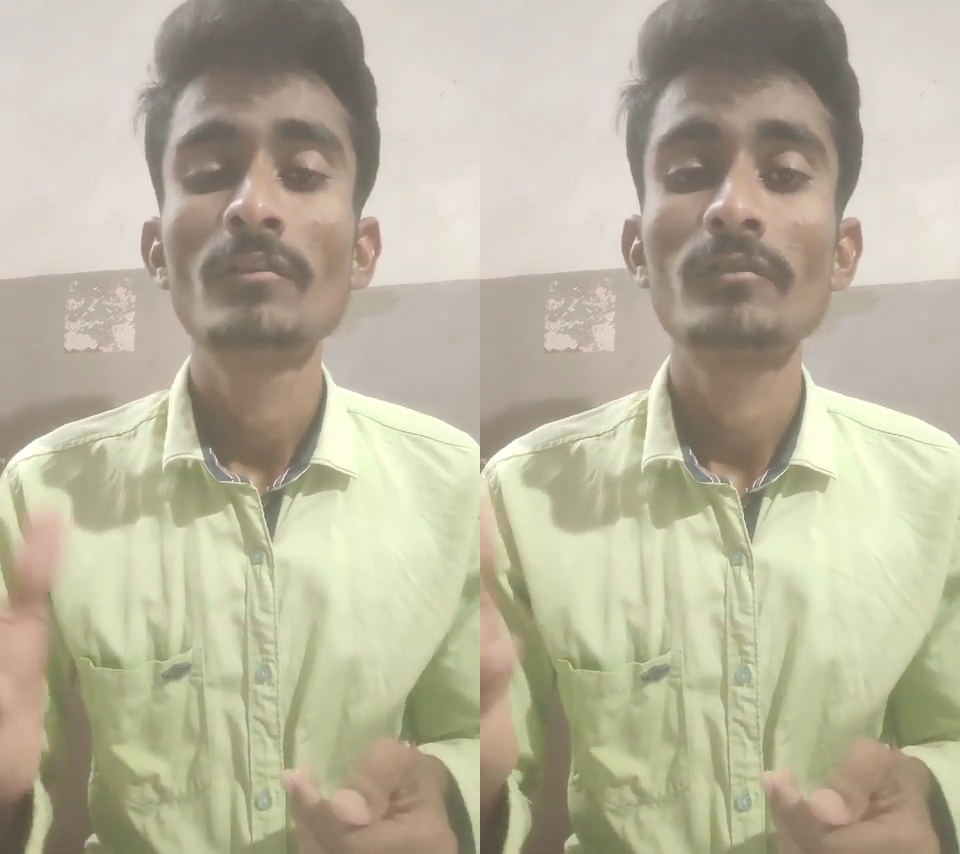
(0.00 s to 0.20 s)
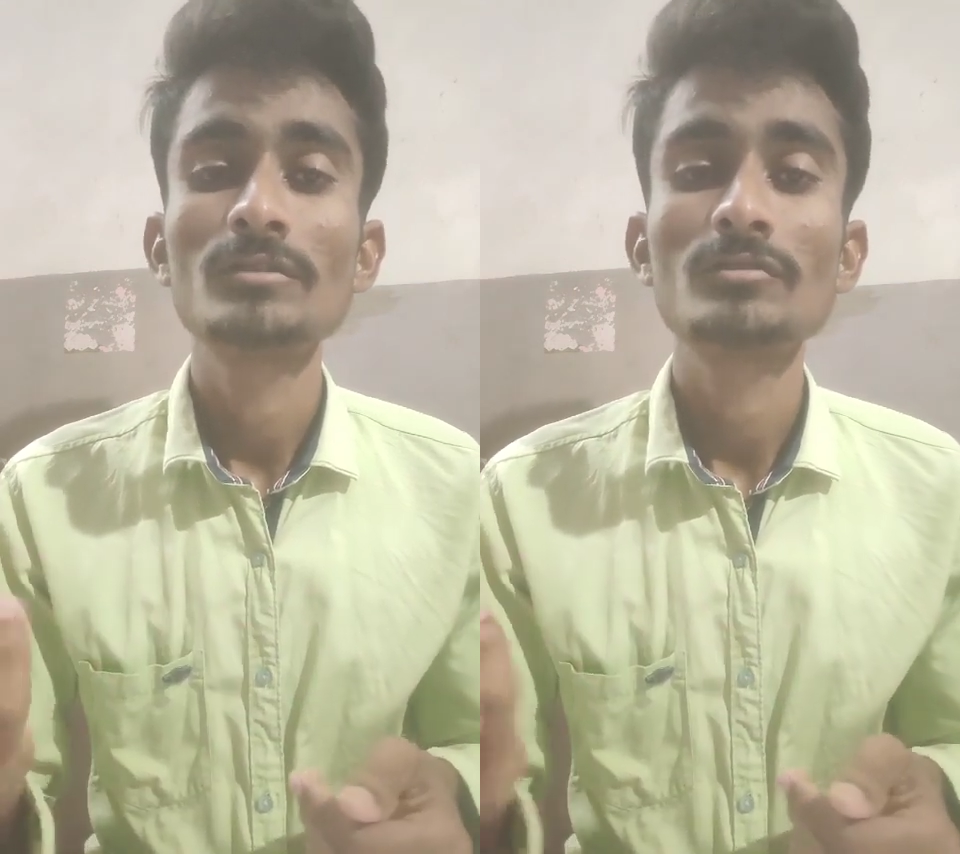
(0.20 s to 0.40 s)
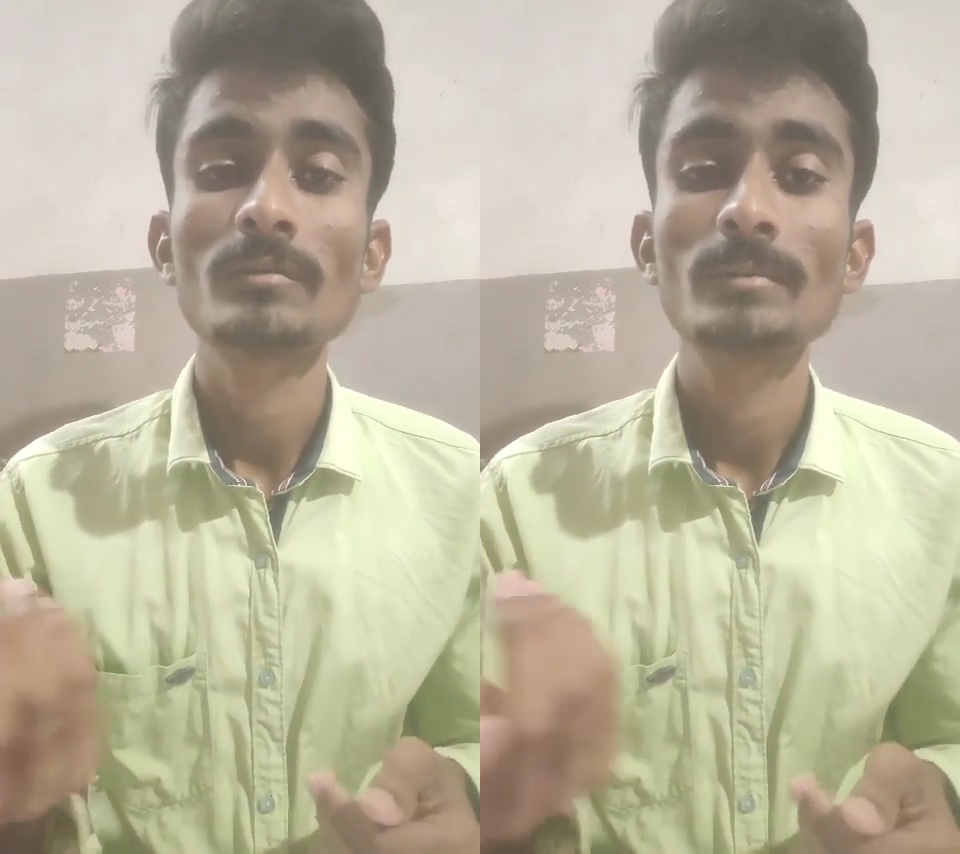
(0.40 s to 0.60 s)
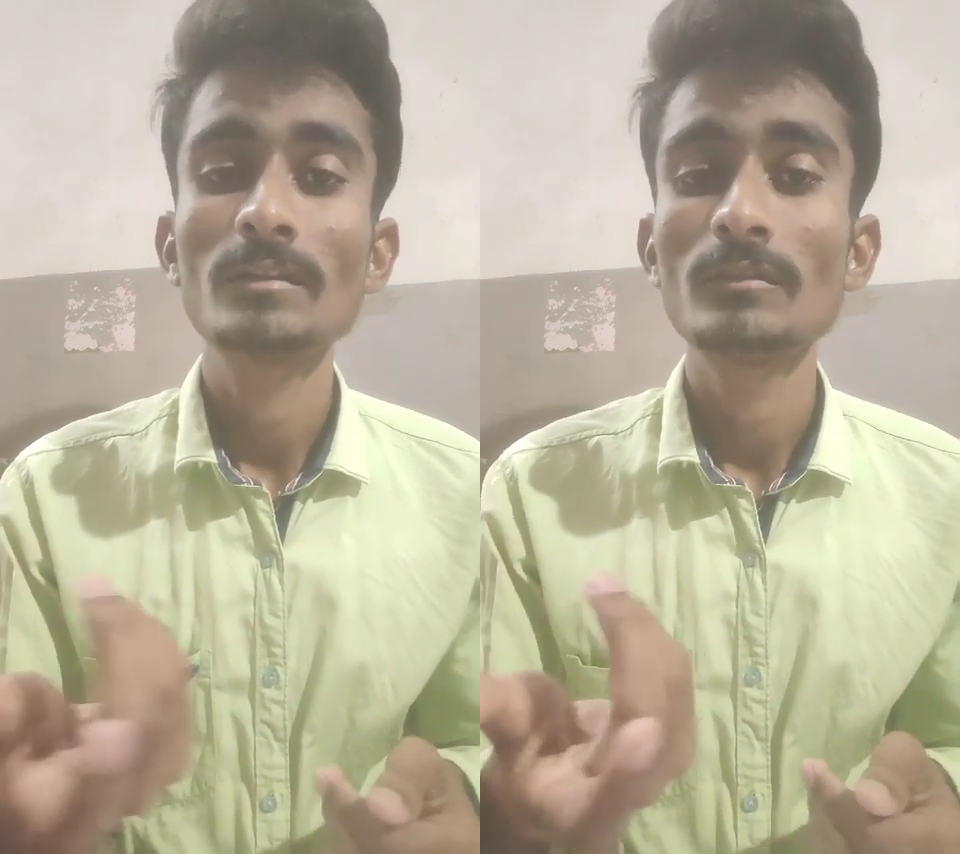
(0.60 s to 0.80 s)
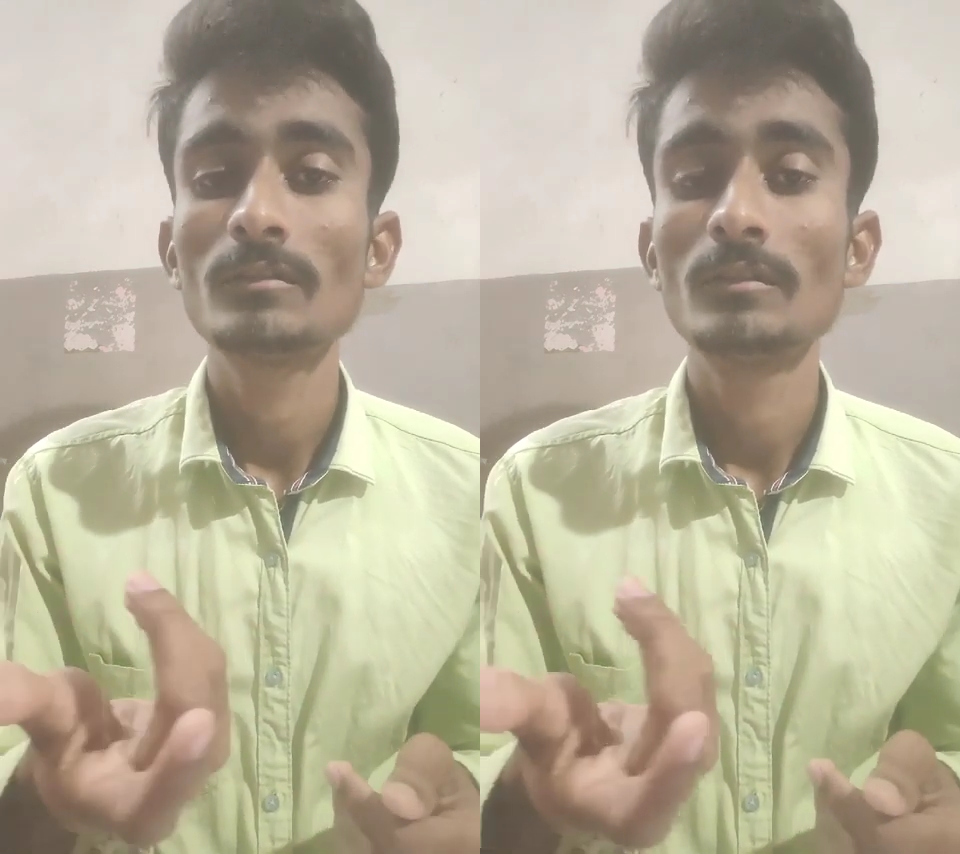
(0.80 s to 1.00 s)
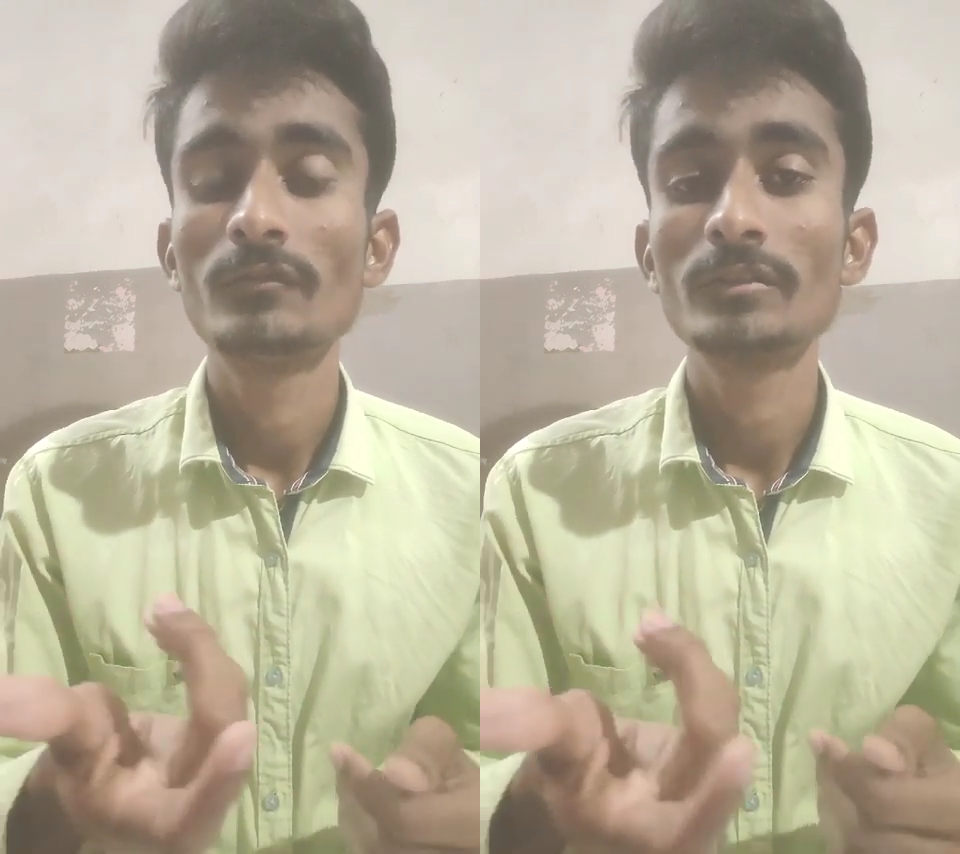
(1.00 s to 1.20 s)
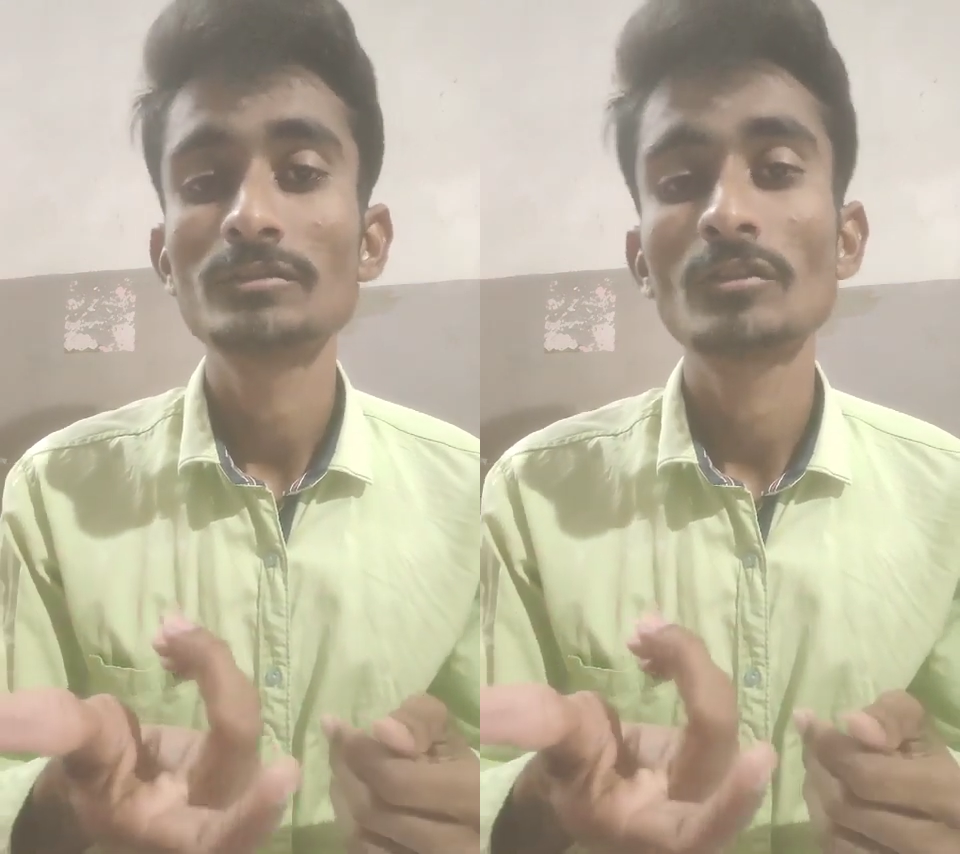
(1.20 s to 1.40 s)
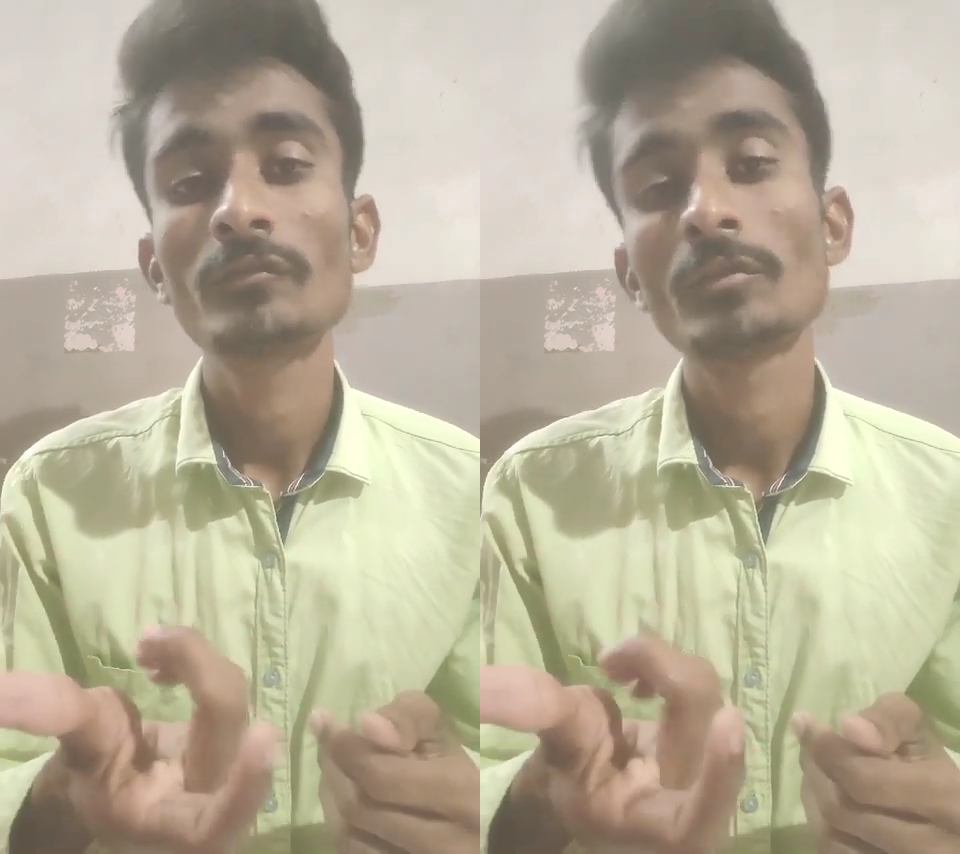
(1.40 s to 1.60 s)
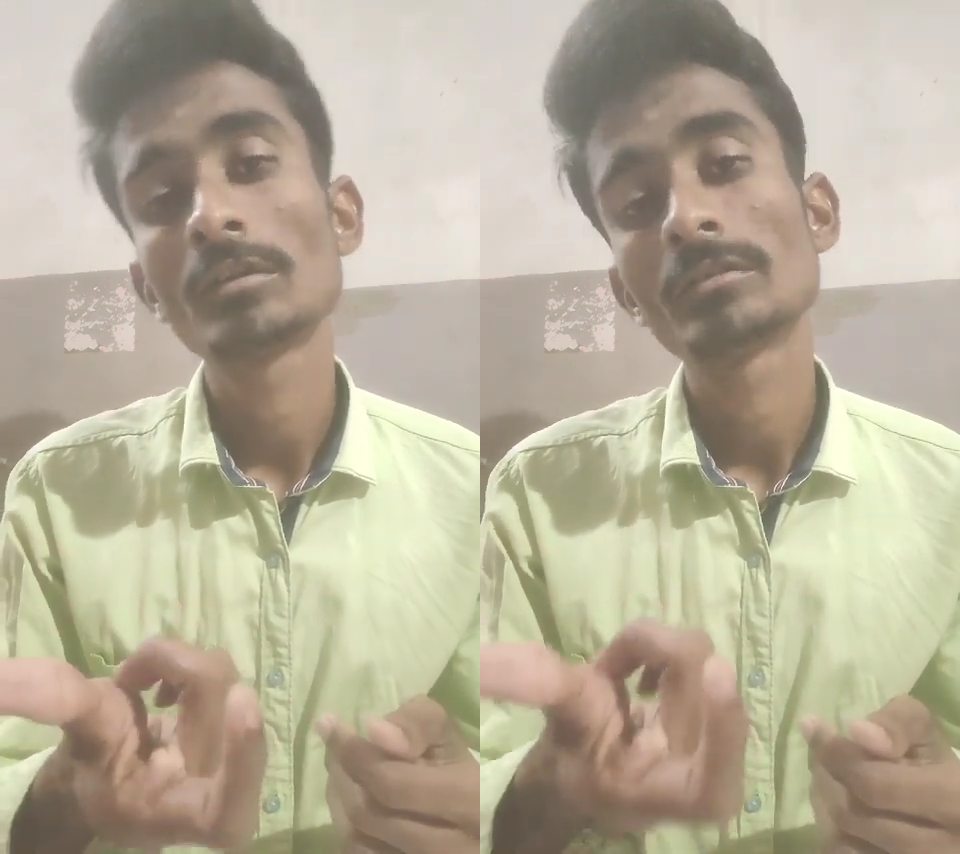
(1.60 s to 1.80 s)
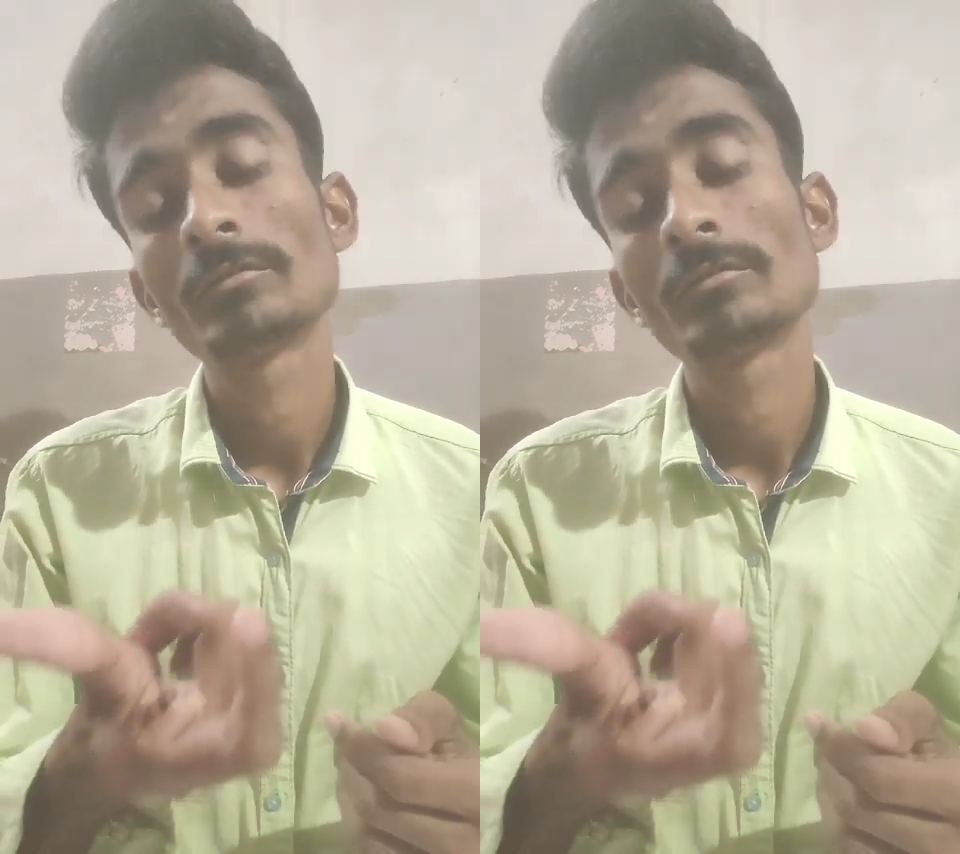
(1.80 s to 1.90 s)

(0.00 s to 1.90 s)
First of all,